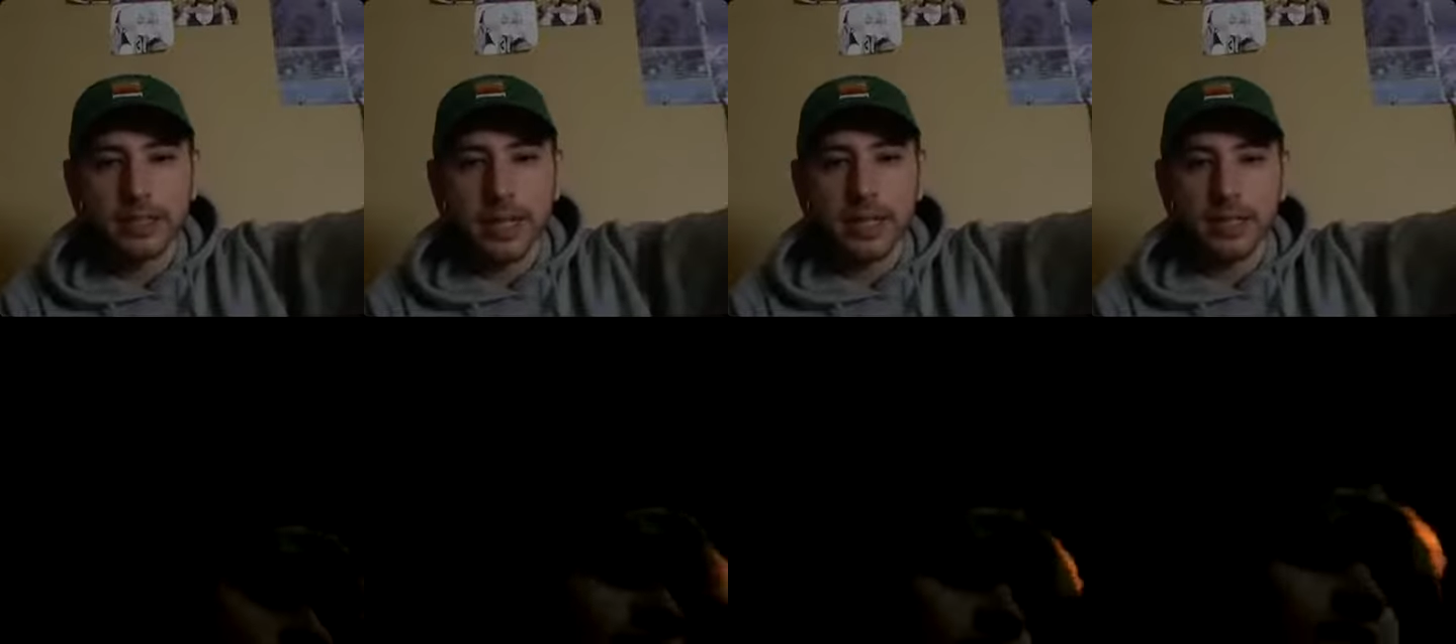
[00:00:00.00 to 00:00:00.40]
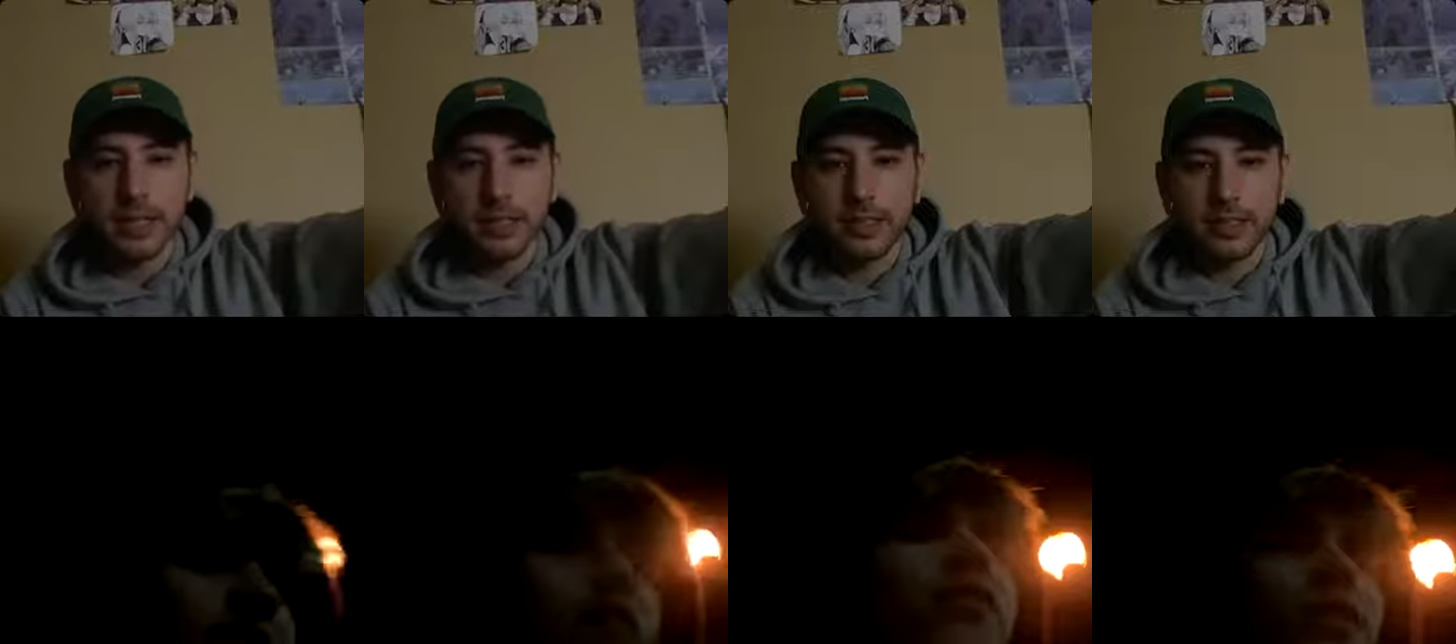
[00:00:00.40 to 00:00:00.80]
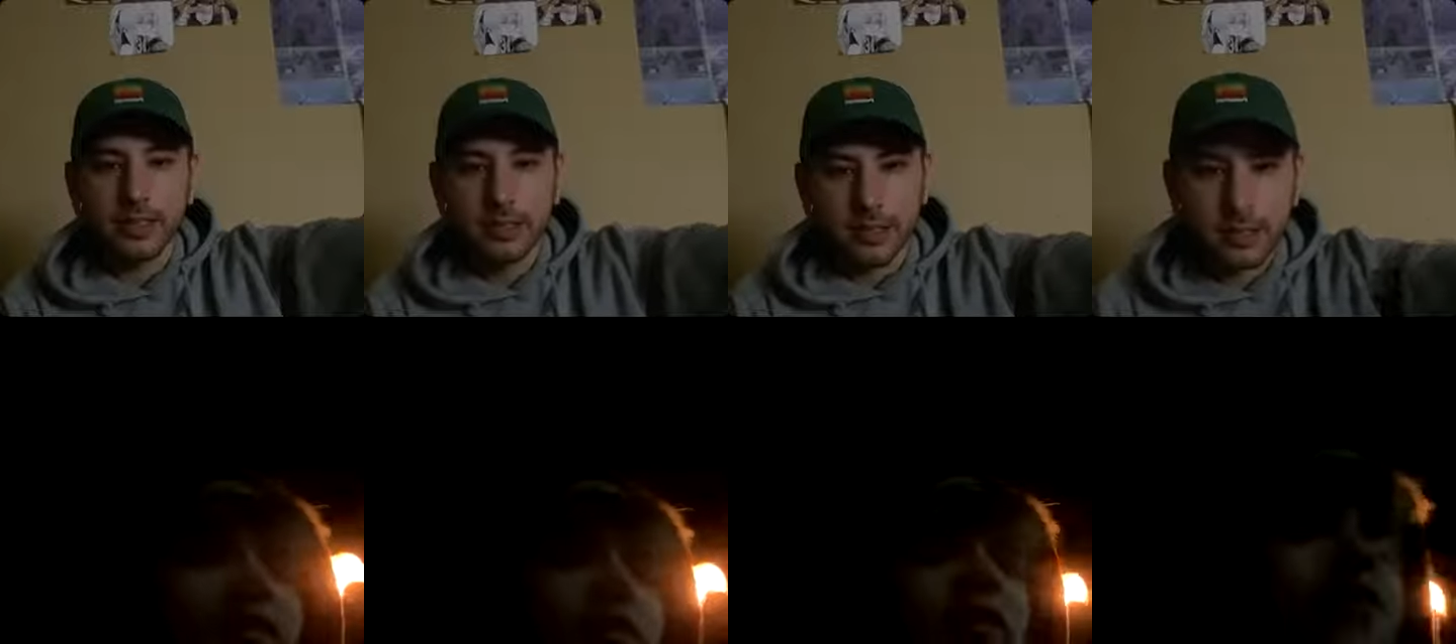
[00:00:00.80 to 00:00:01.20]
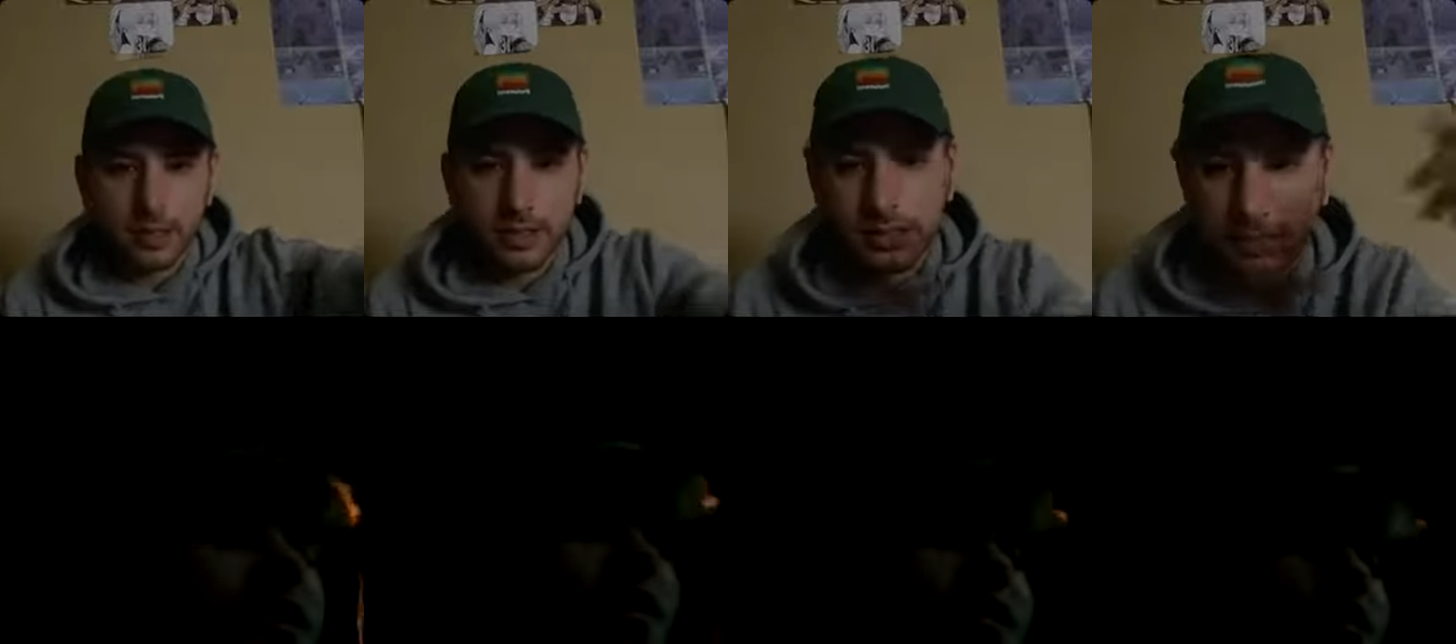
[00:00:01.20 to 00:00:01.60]
kind of thing. Yeah.
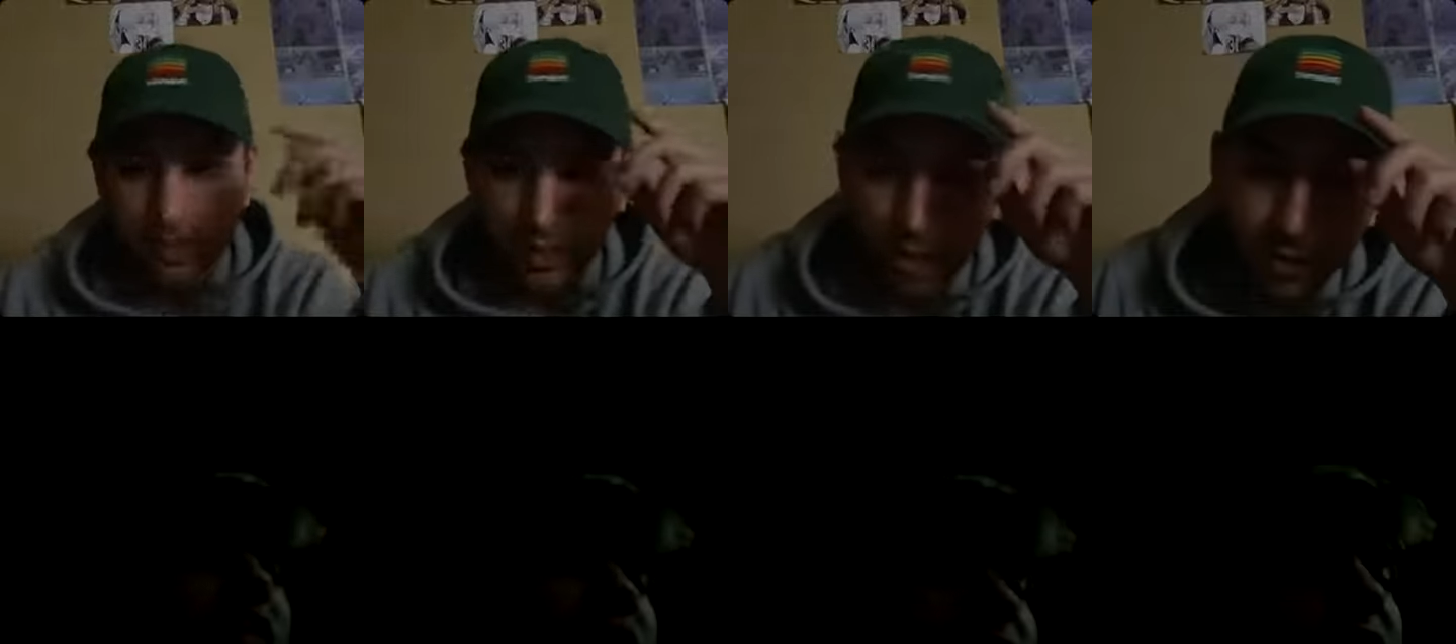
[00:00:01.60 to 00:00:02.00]
All